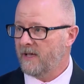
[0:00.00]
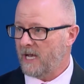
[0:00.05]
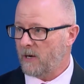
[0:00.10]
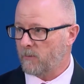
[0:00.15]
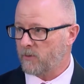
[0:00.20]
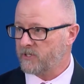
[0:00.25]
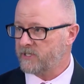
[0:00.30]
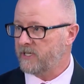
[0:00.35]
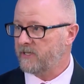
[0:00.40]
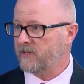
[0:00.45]

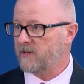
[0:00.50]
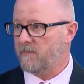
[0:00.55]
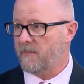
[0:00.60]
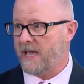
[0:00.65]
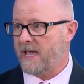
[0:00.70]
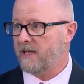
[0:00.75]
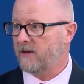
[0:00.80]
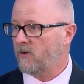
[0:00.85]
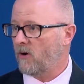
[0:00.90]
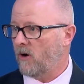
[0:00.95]
And we're seeing
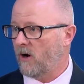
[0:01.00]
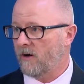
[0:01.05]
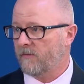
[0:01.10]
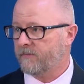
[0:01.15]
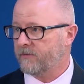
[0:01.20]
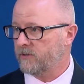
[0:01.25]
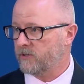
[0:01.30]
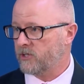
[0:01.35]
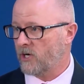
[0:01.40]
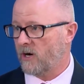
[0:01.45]
demand
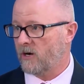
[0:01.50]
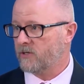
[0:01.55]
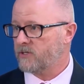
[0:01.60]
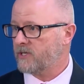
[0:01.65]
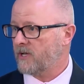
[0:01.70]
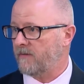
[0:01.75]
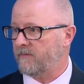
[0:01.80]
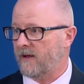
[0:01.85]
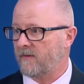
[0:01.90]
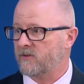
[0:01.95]
off the
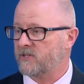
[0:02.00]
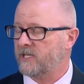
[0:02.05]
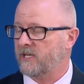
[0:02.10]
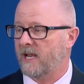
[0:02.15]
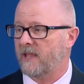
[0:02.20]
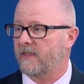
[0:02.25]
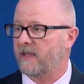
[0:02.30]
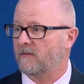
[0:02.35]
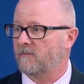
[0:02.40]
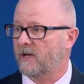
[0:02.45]
charts. I've never seen
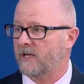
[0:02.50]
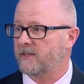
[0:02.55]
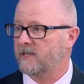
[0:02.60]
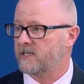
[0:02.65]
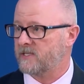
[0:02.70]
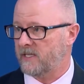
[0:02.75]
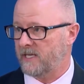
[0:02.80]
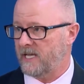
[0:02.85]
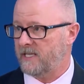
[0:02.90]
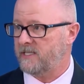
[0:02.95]
anything like
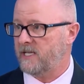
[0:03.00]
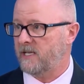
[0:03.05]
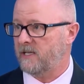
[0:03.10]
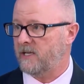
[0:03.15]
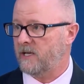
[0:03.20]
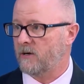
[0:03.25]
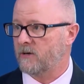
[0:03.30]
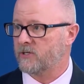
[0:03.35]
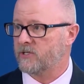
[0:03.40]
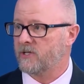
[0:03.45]
this in 18
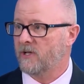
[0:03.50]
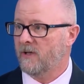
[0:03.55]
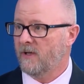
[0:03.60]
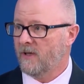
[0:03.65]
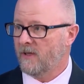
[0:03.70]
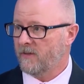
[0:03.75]
years.